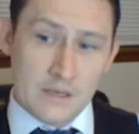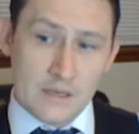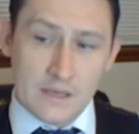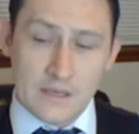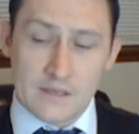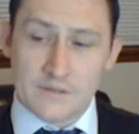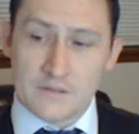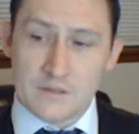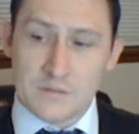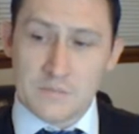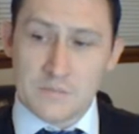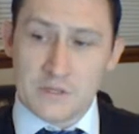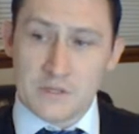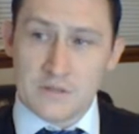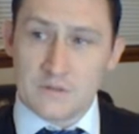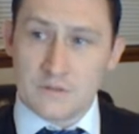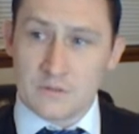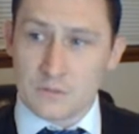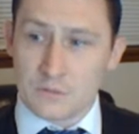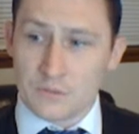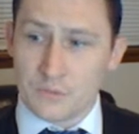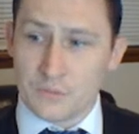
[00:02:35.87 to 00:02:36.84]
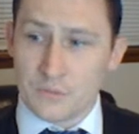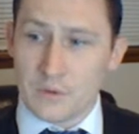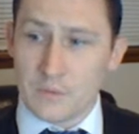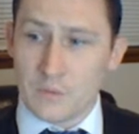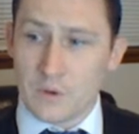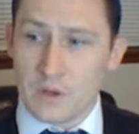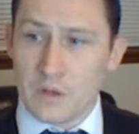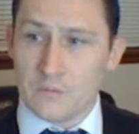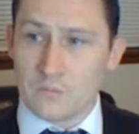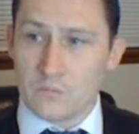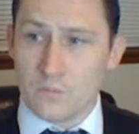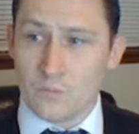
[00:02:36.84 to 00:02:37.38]

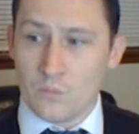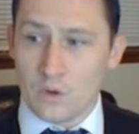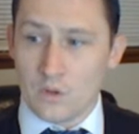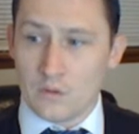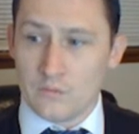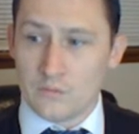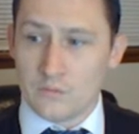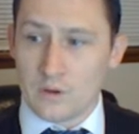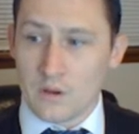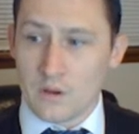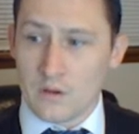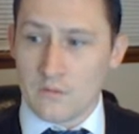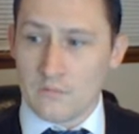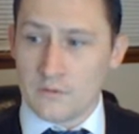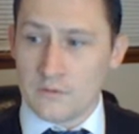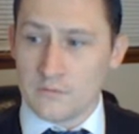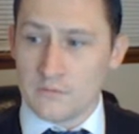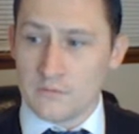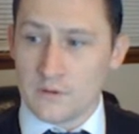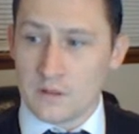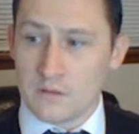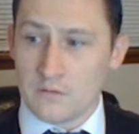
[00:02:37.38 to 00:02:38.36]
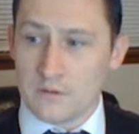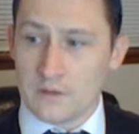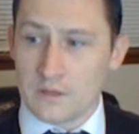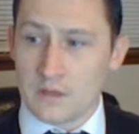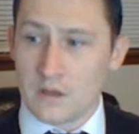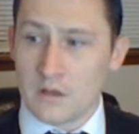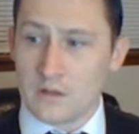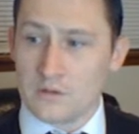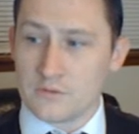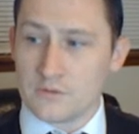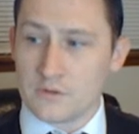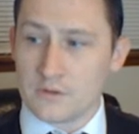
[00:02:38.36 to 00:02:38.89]
SCP-031 was recovered following
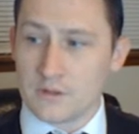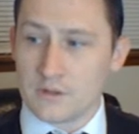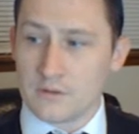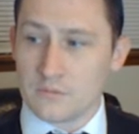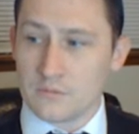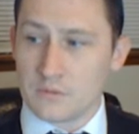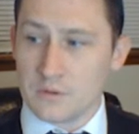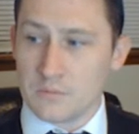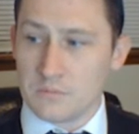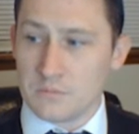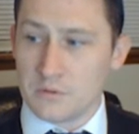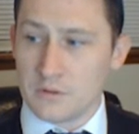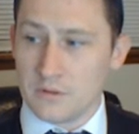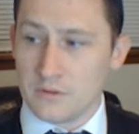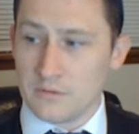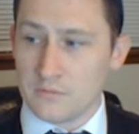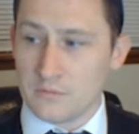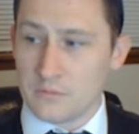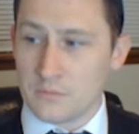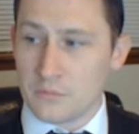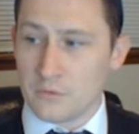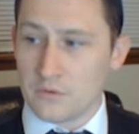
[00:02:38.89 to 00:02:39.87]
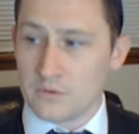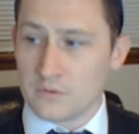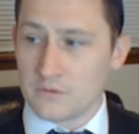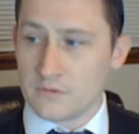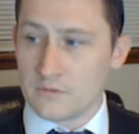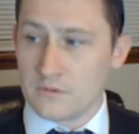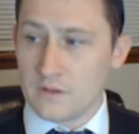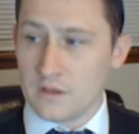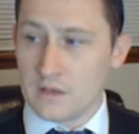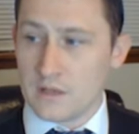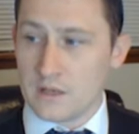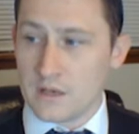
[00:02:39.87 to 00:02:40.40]
contradictory police reports
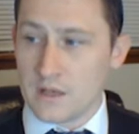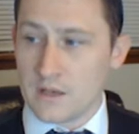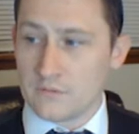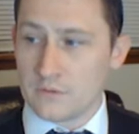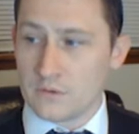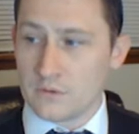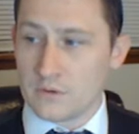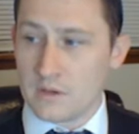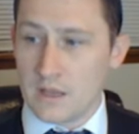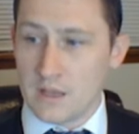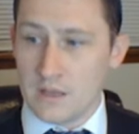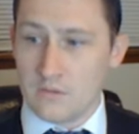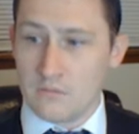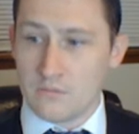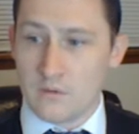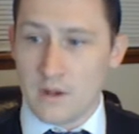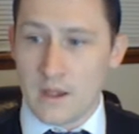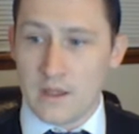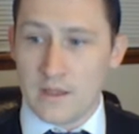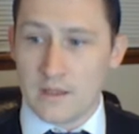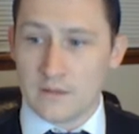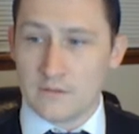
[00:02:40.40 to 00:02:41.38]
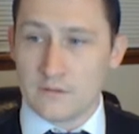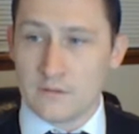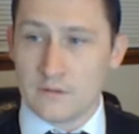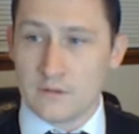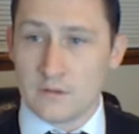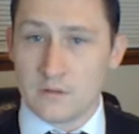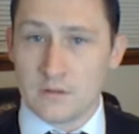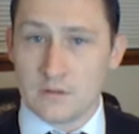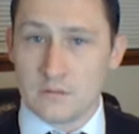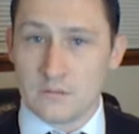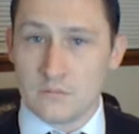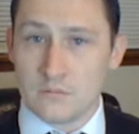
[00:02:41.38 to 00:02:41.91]
taken after a riot
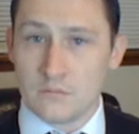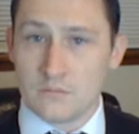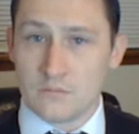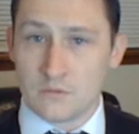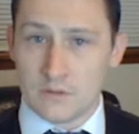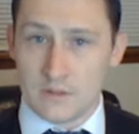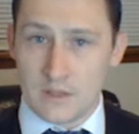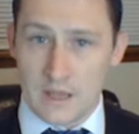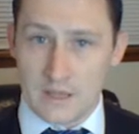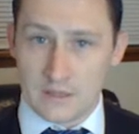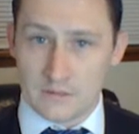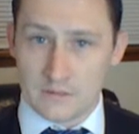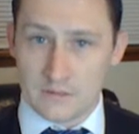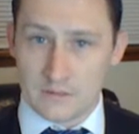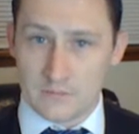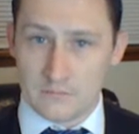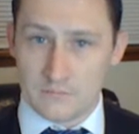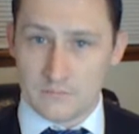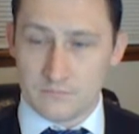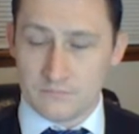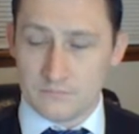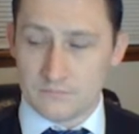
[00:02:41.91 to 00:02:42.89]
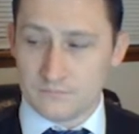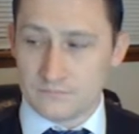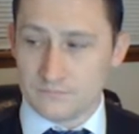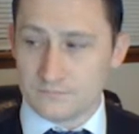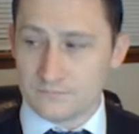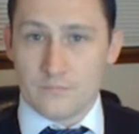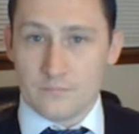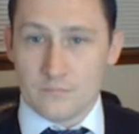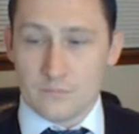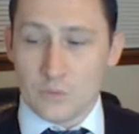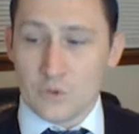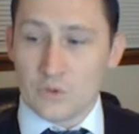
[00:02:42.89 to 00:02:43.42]
in Redacted.
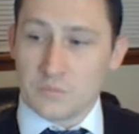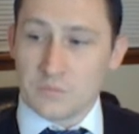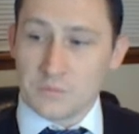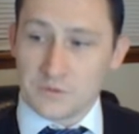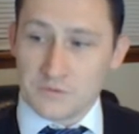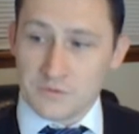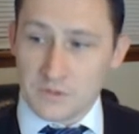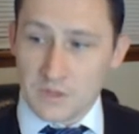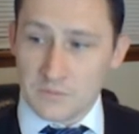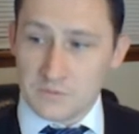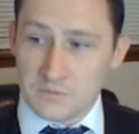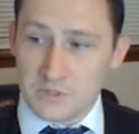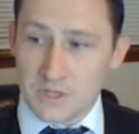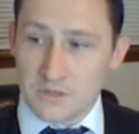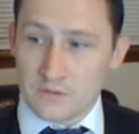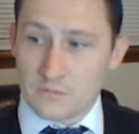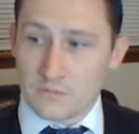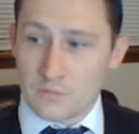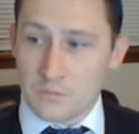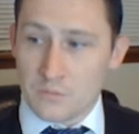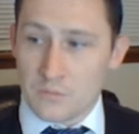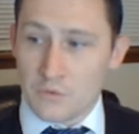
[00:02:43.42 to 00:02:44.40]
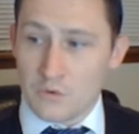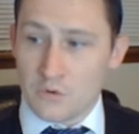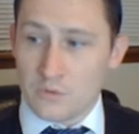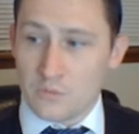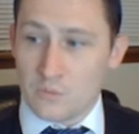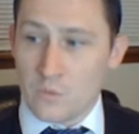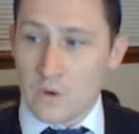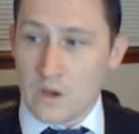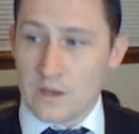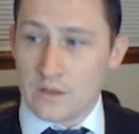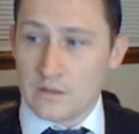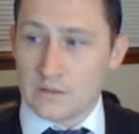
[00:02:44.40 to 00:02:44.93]
Multiple subjects reported
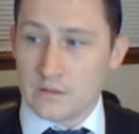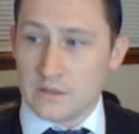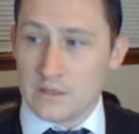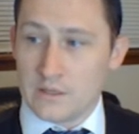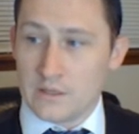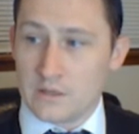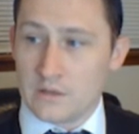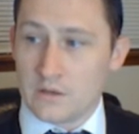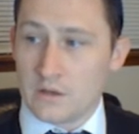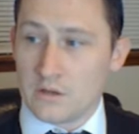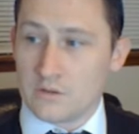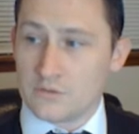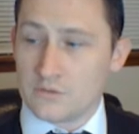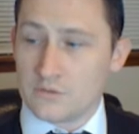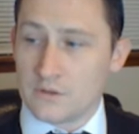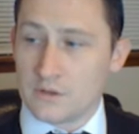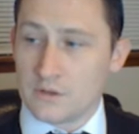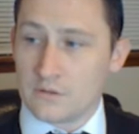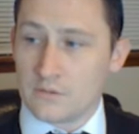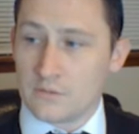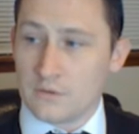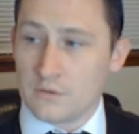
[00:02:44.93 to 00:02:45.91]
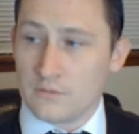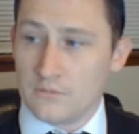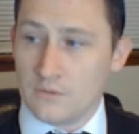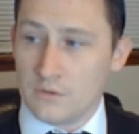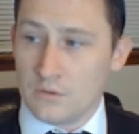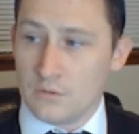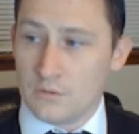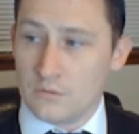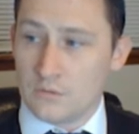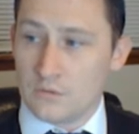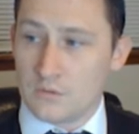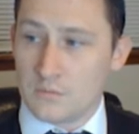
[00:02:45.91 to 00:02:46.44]
wildly contradictory
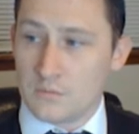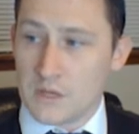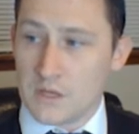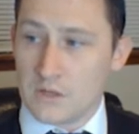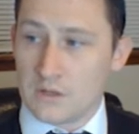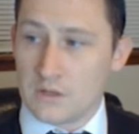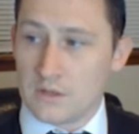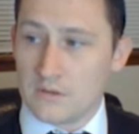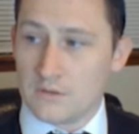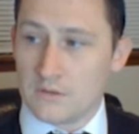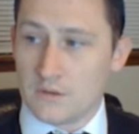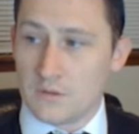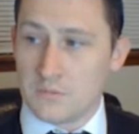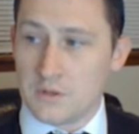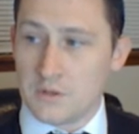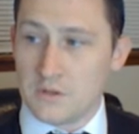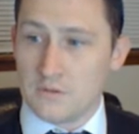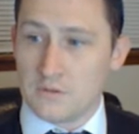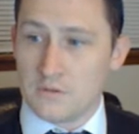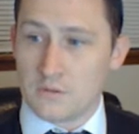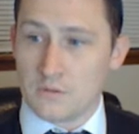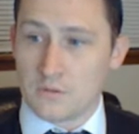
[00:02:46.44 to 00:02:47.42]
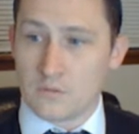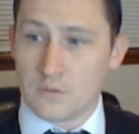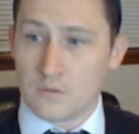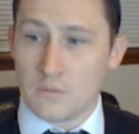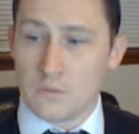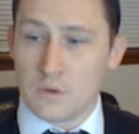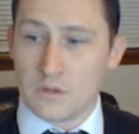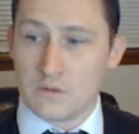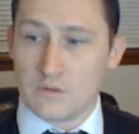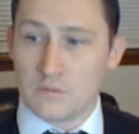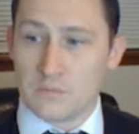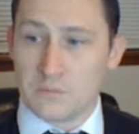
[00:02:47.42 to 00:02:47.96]
views about
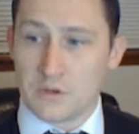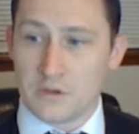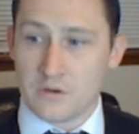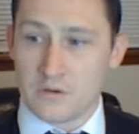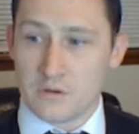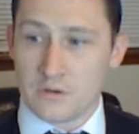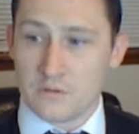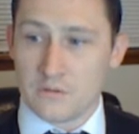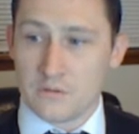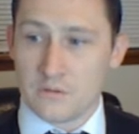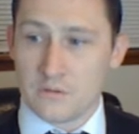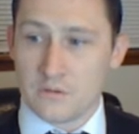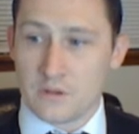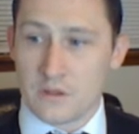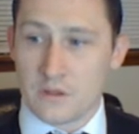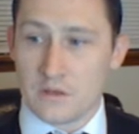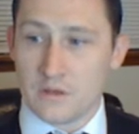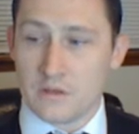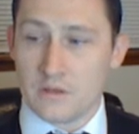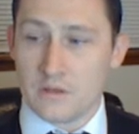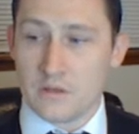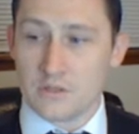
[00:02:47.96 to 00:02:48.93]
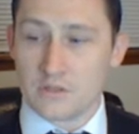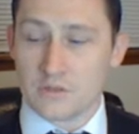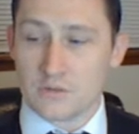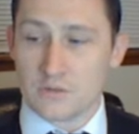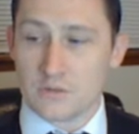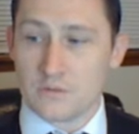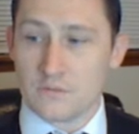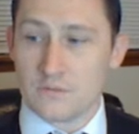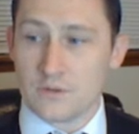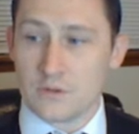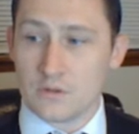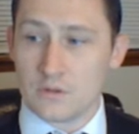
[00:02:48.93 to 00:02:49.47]
SCP-031's appearance, and initial
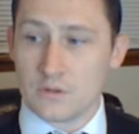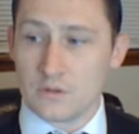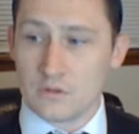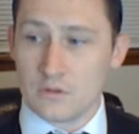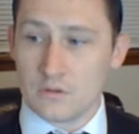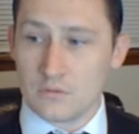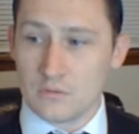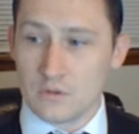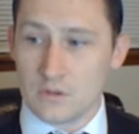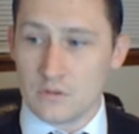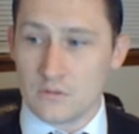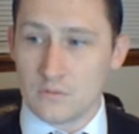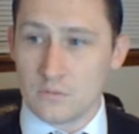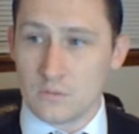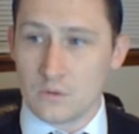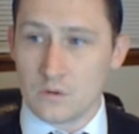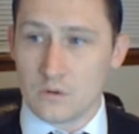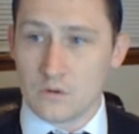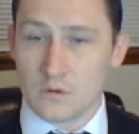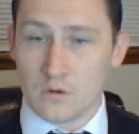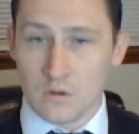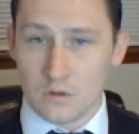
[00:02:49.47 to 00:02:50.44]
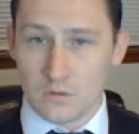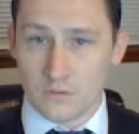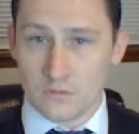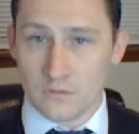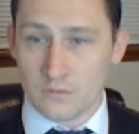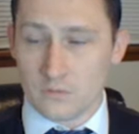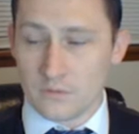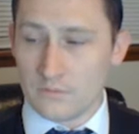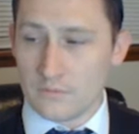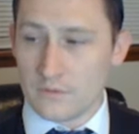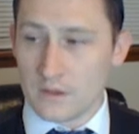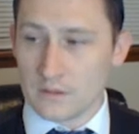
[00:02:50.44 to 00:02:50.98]
civilian units were also
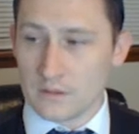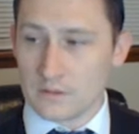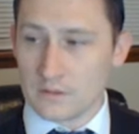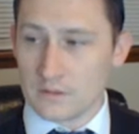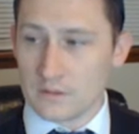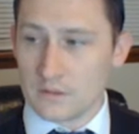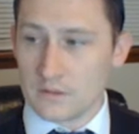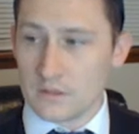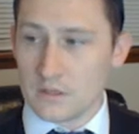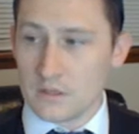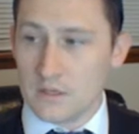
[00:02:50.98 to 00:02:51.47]
affected.